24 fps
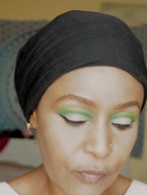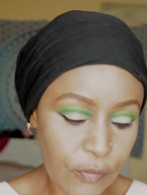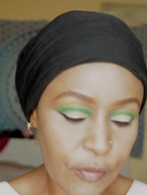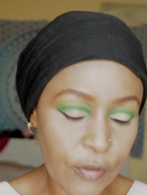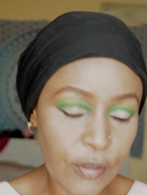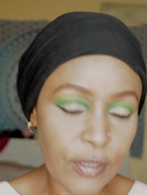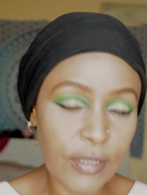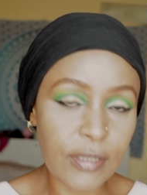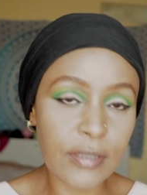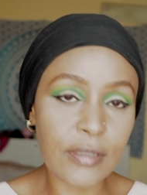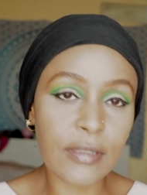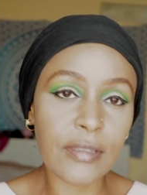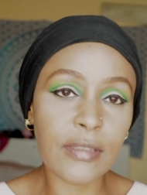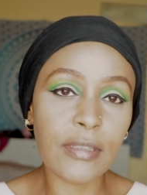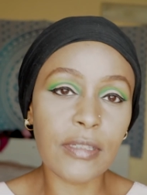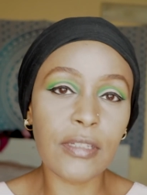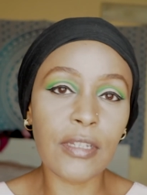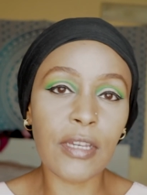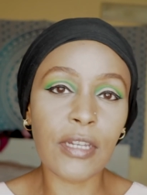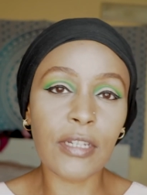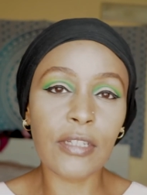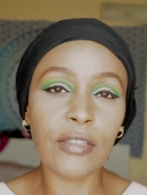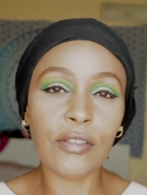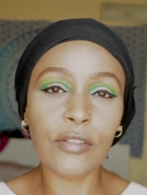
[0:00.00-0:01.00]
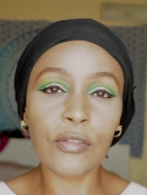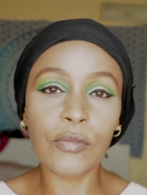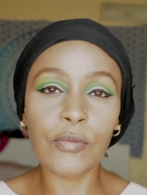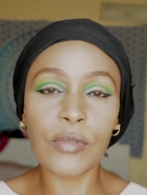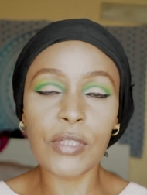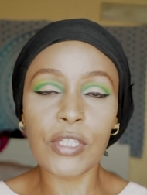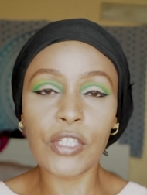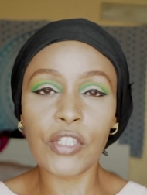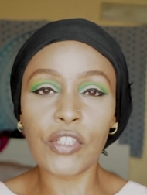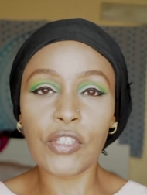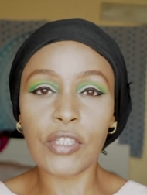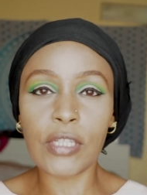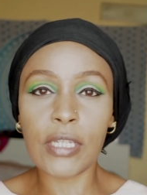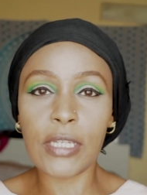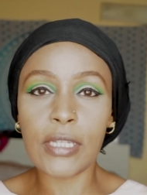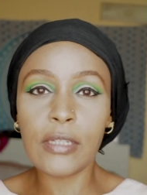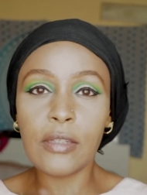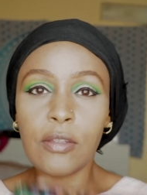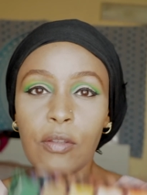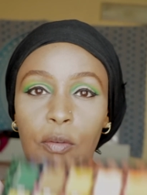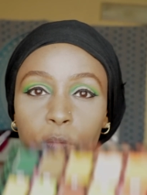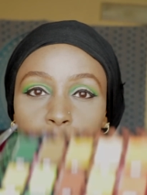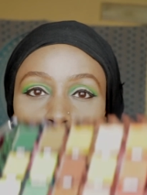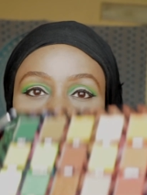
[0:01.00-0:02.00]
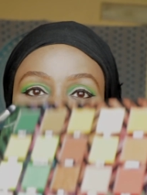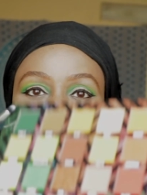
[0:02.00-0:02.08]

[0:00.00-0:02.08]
Forest is the darkest green shade, the one